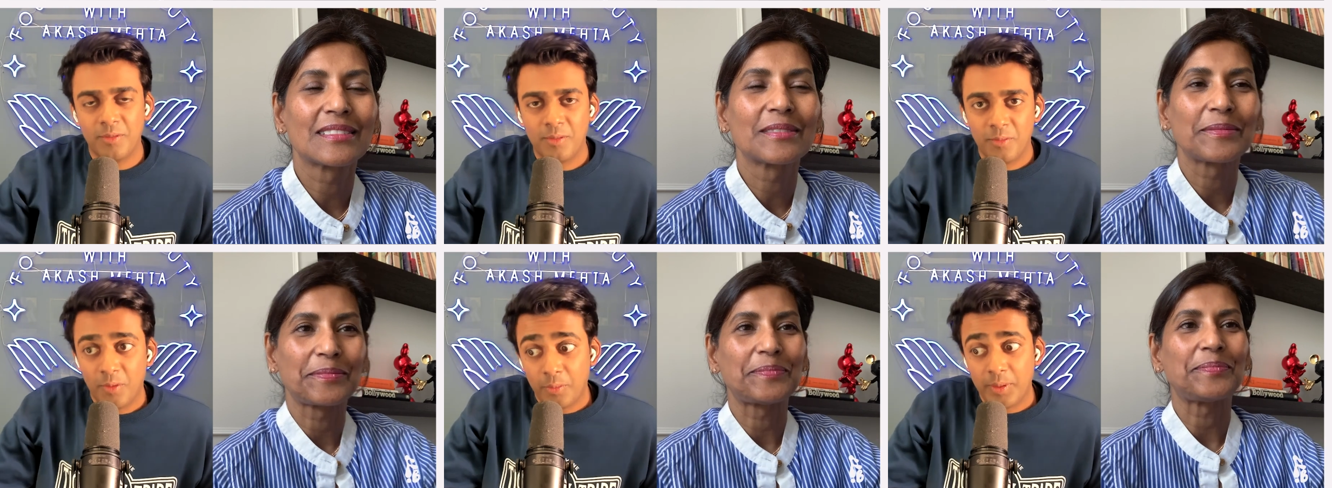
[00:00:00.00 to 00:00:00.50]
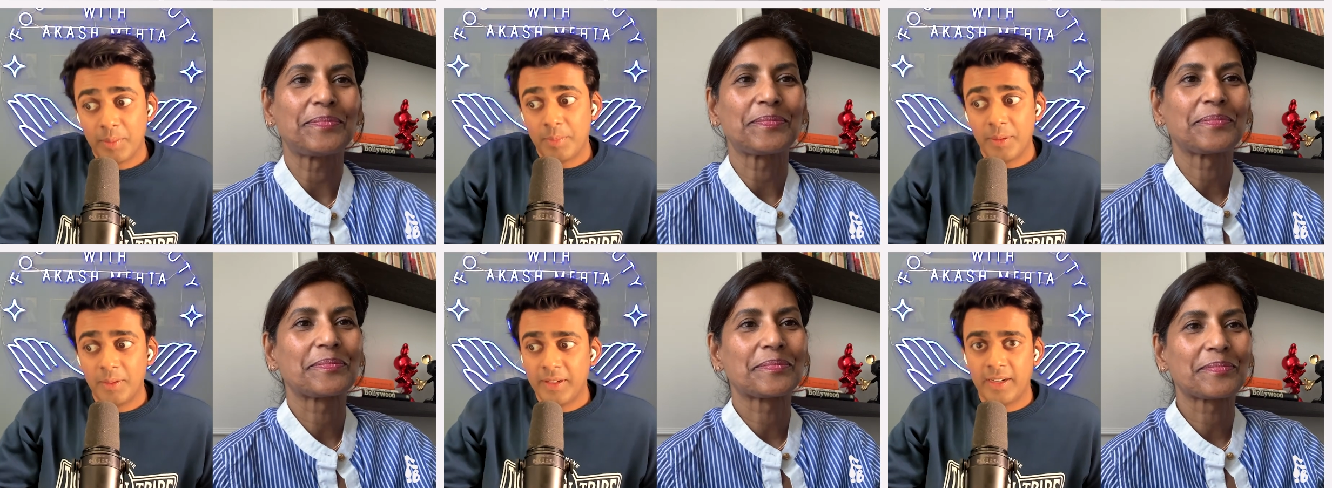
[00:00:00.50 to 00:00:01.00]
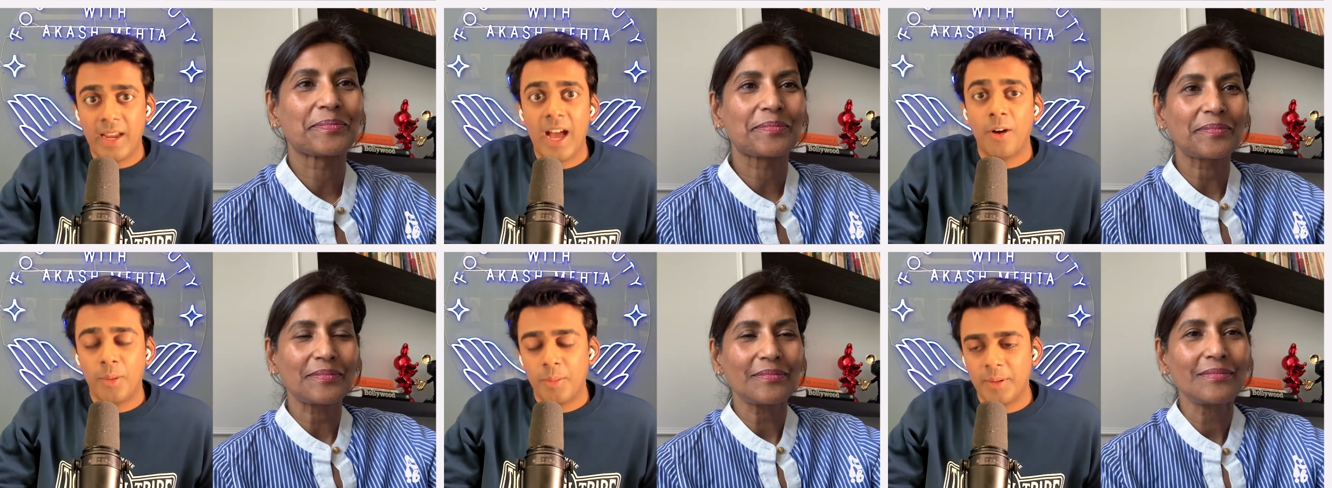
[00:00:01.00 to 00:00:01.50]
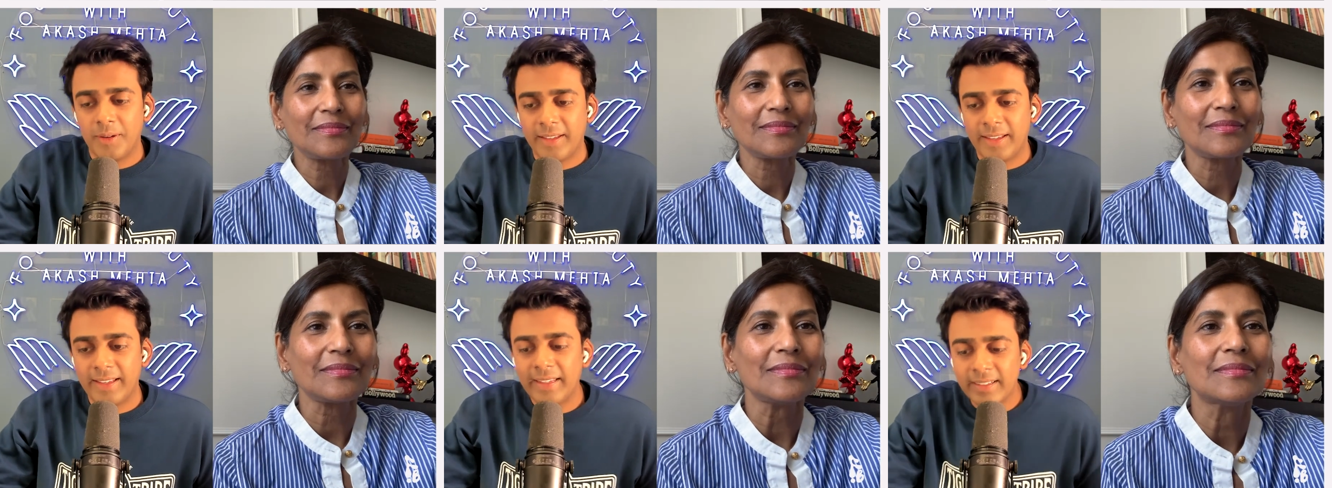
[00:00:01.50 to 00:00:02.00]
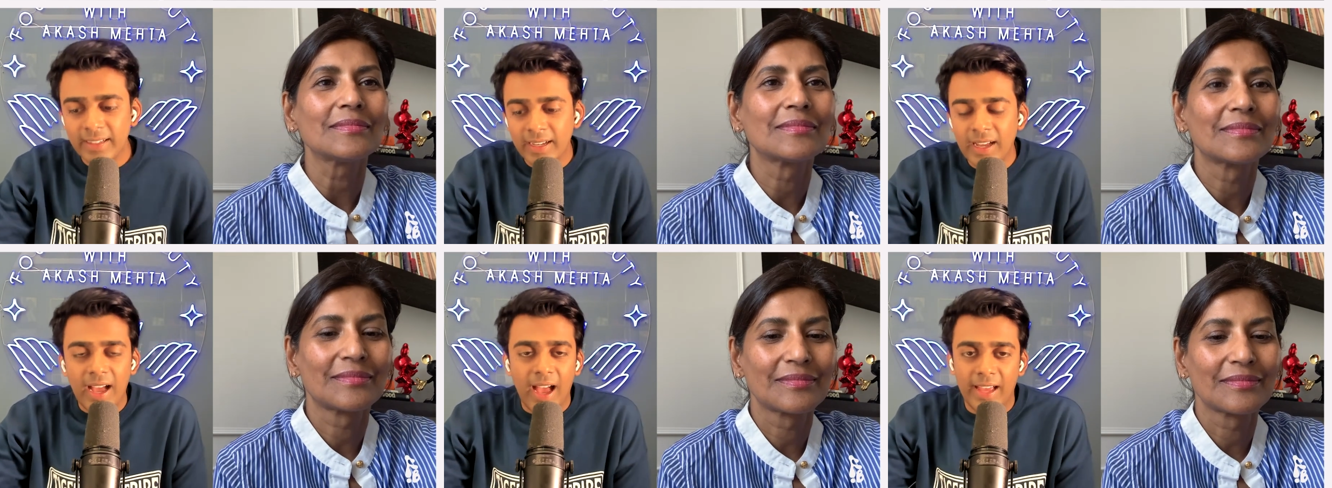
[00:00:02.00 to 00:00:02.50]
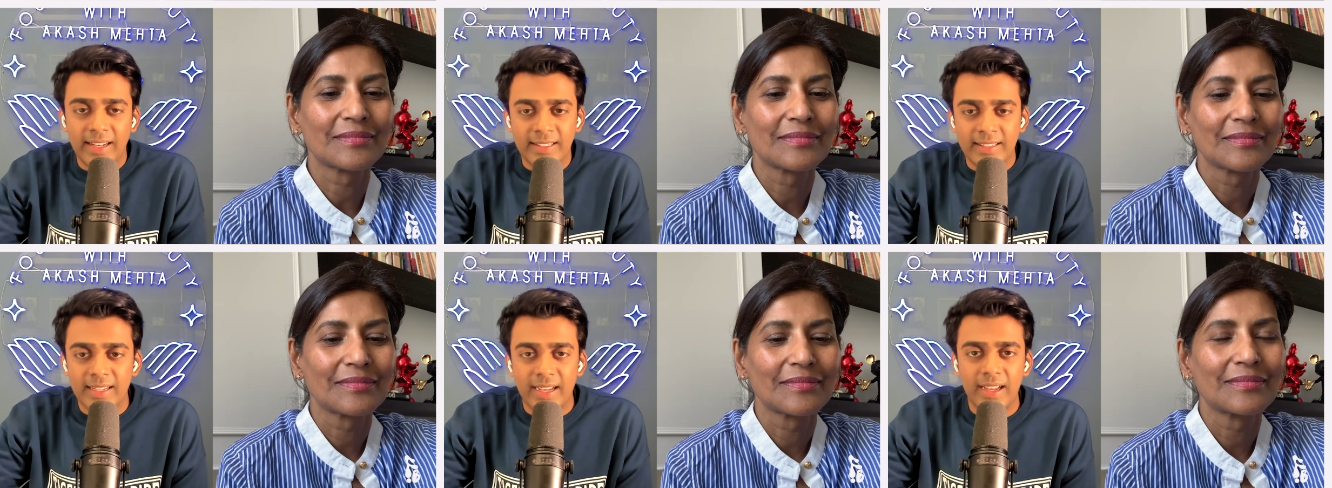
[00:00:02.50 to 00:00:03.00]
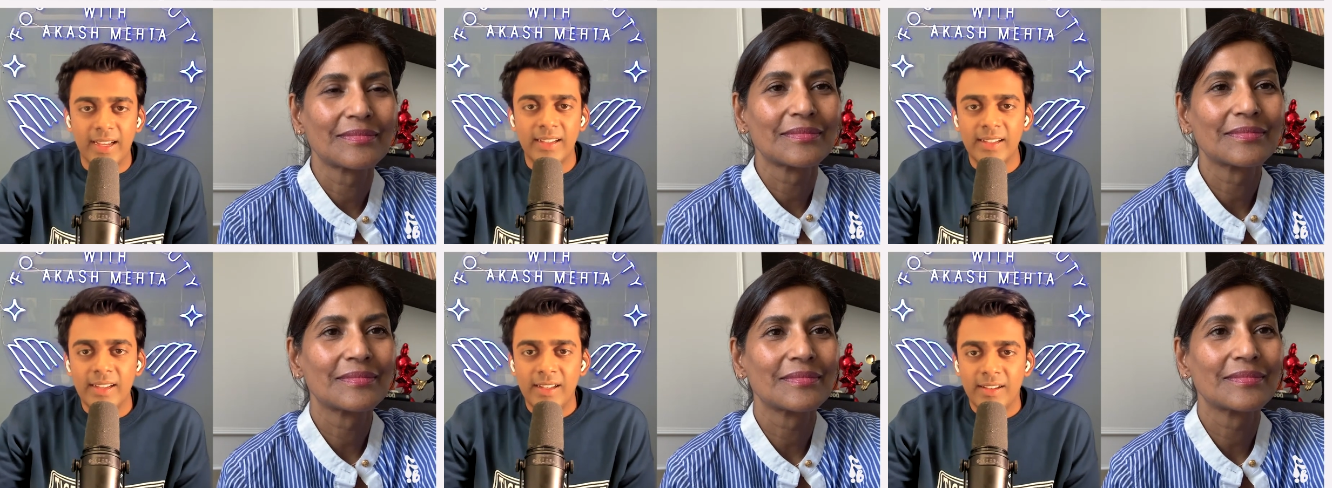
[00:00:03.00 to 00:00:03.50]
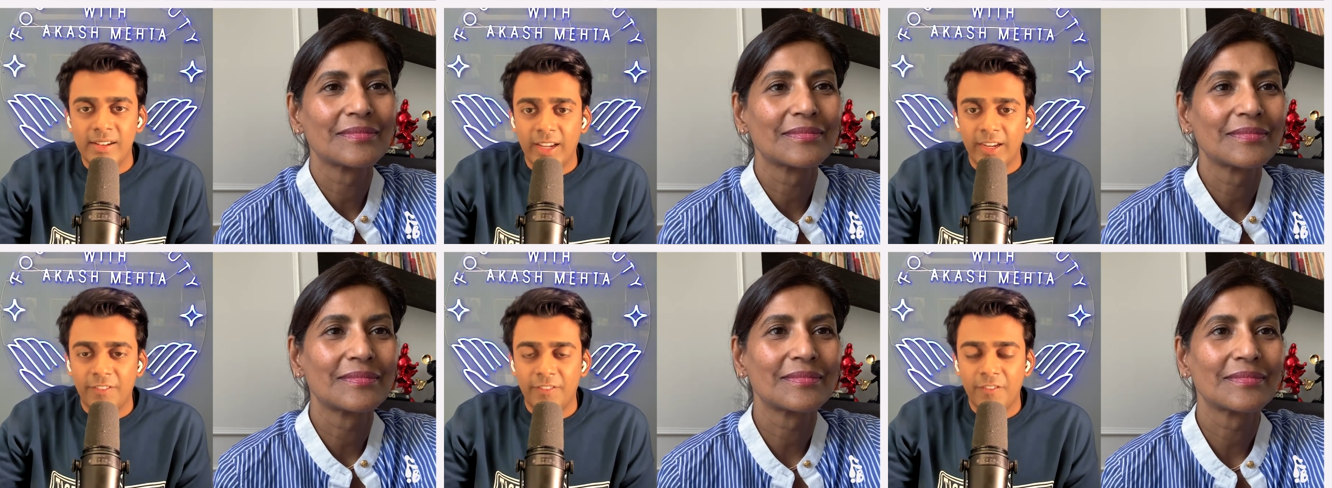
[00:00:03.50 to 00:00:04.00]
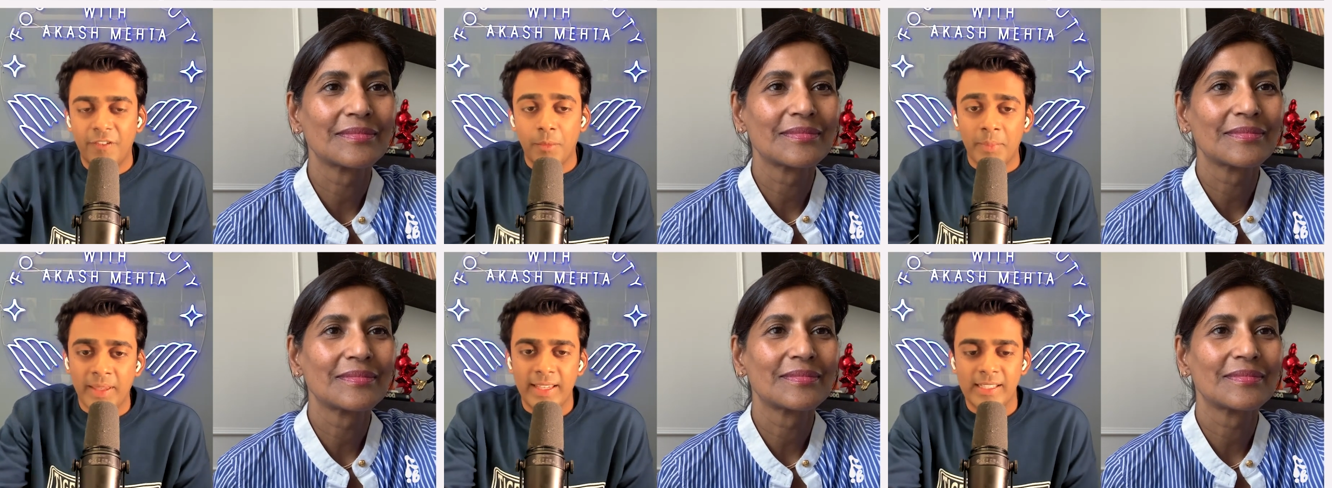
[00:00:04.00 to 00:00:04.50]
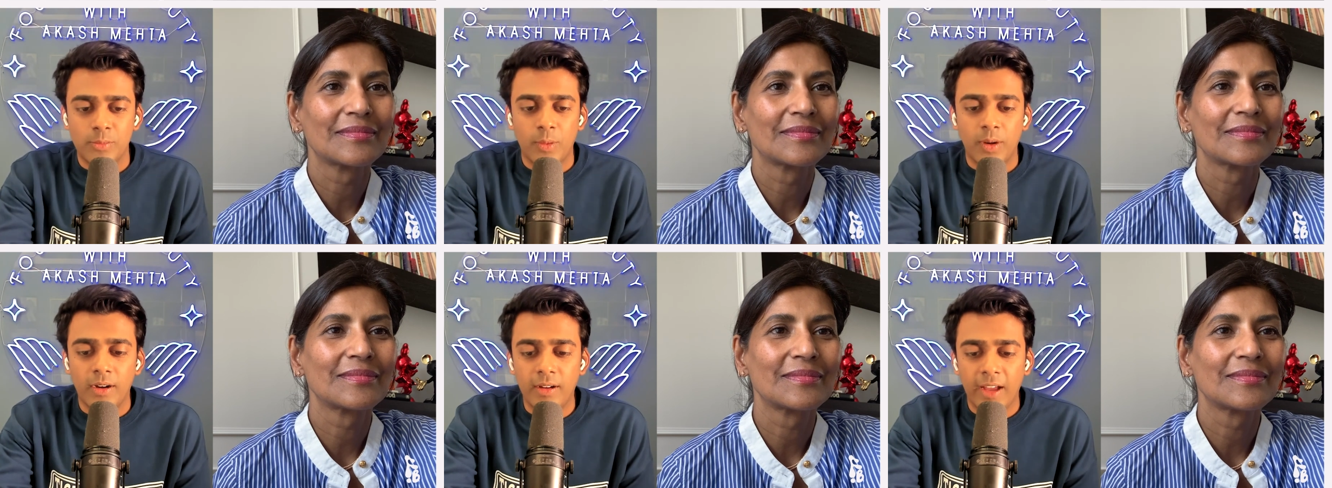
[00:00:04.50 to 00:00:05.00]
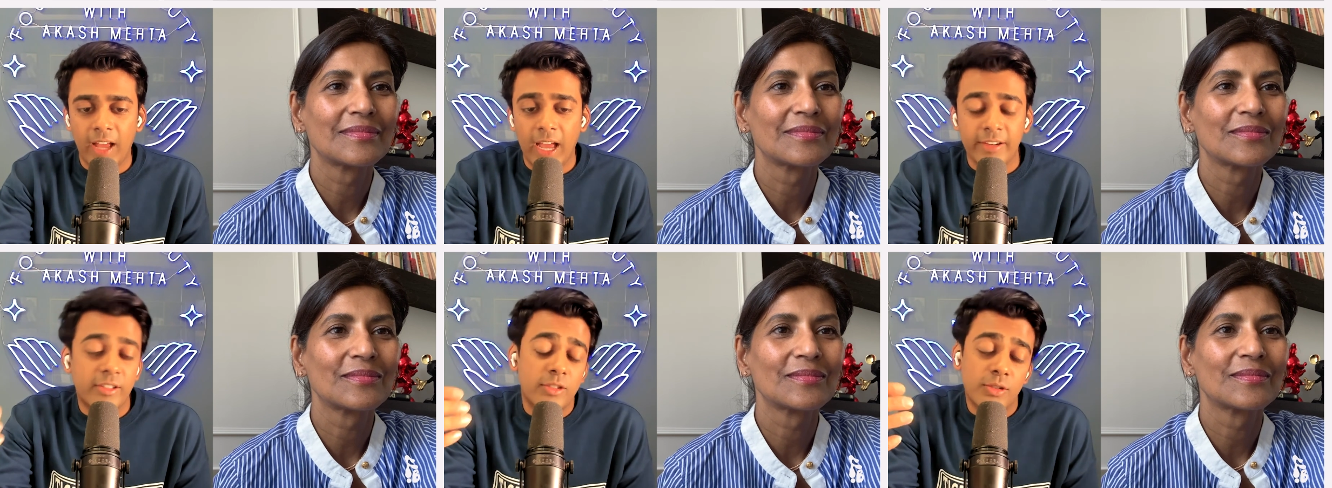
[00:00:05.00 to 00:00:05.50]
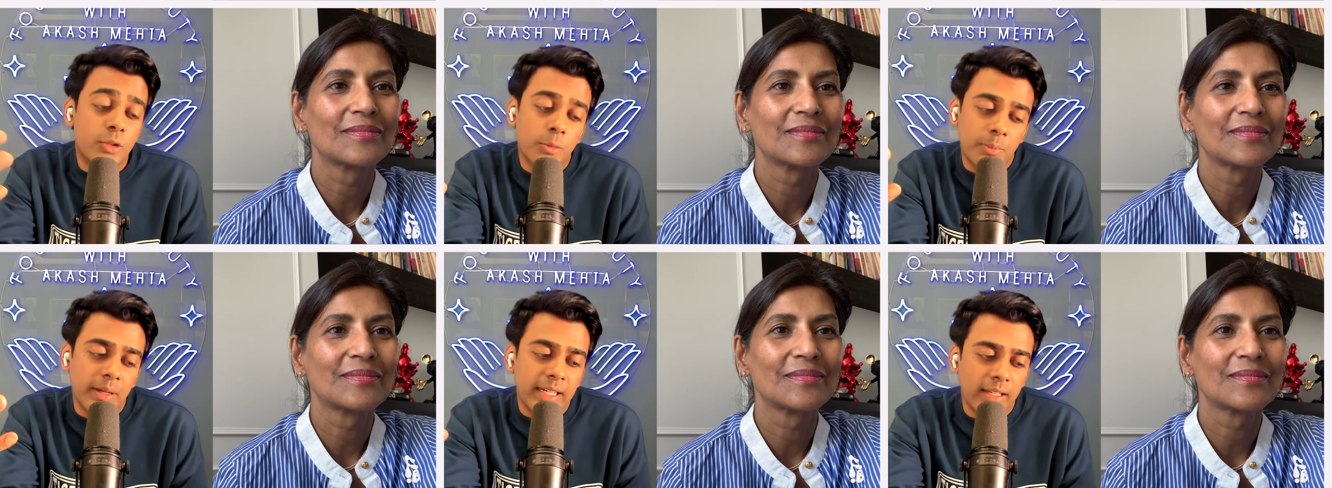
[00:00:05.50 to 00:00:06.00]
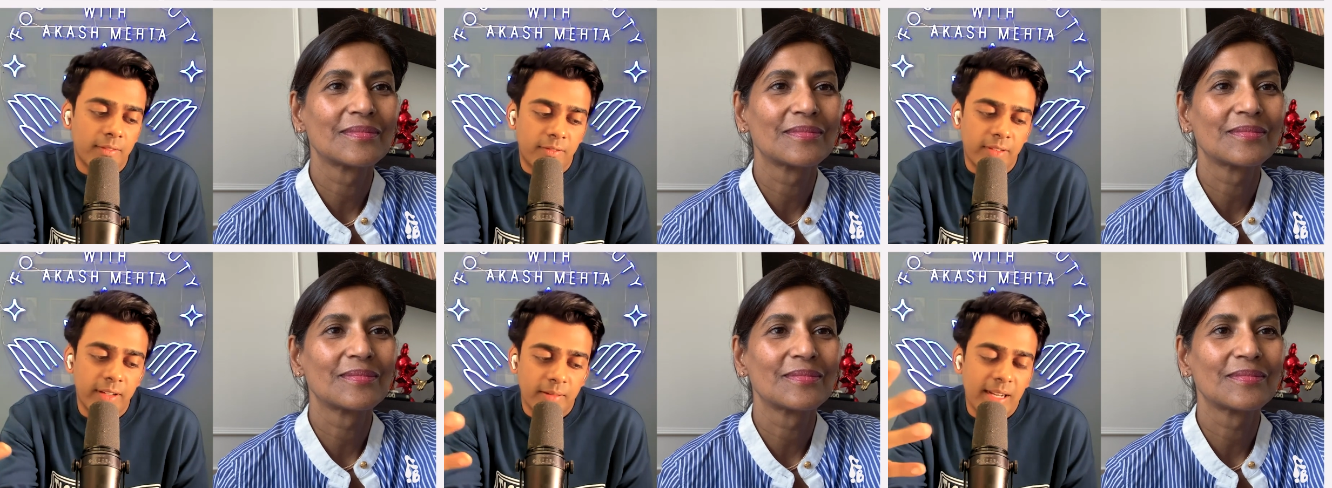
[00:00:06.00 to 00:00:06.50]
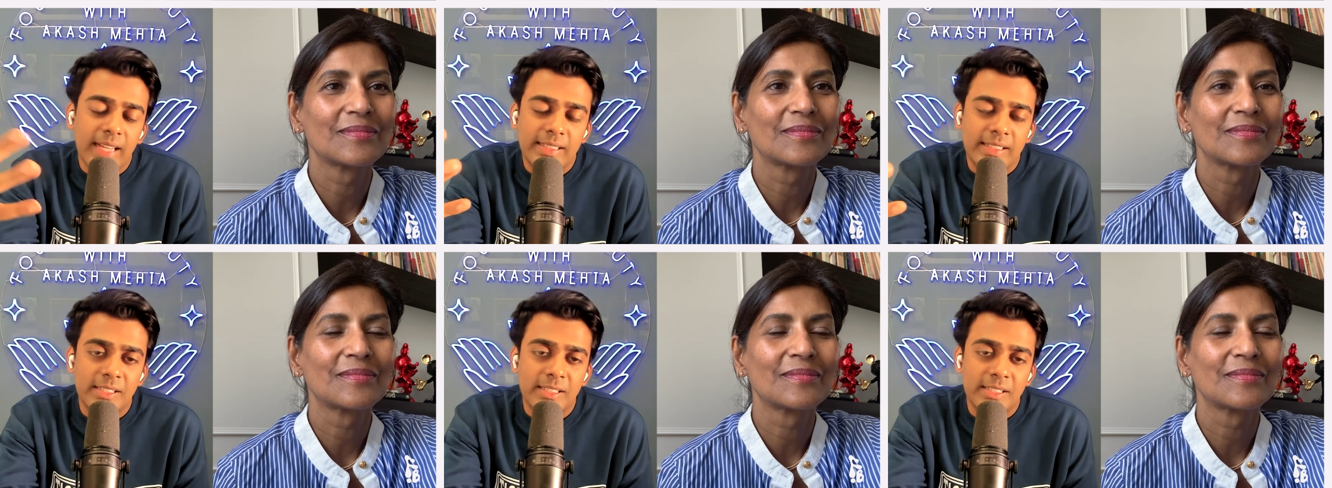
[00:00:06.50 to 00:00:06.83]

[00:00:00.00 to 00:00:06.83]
Speaker 1: what we're building and how we're building it. And like for me as well, I do believe in less is